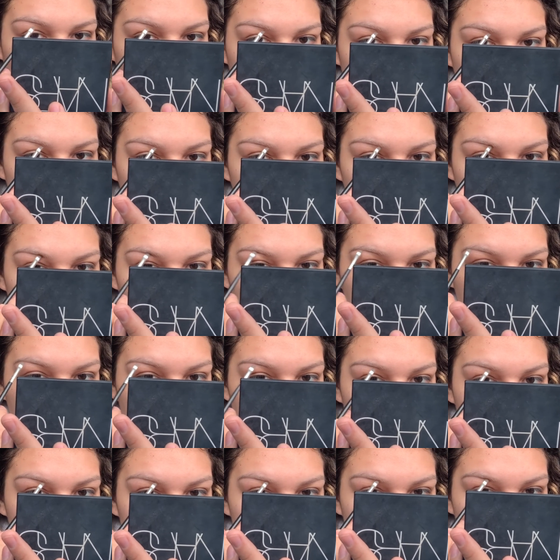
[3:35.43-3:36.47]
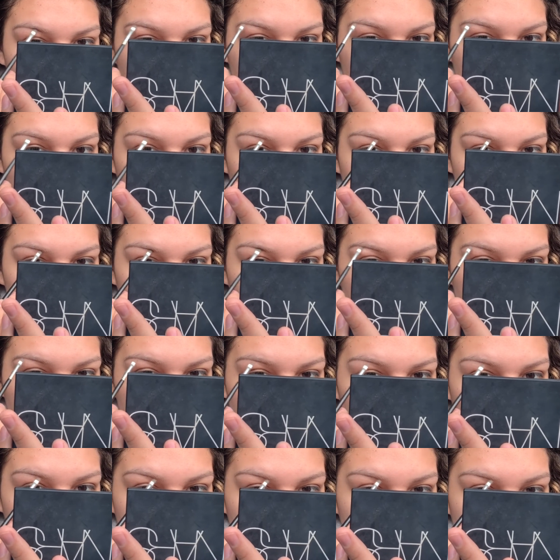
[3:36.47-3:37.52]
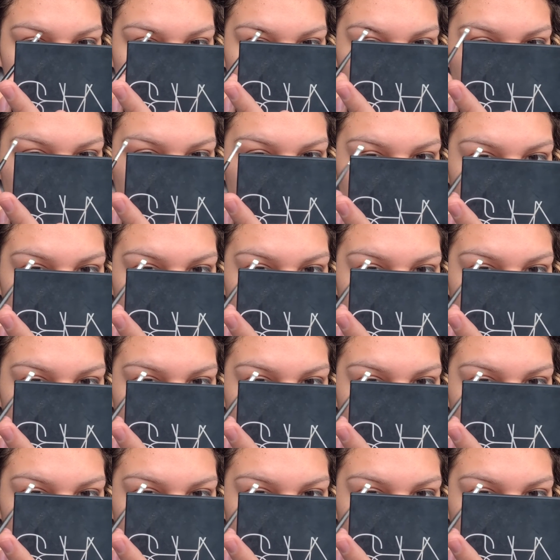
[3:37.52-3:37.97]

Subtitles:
too crazy with shapes or anything.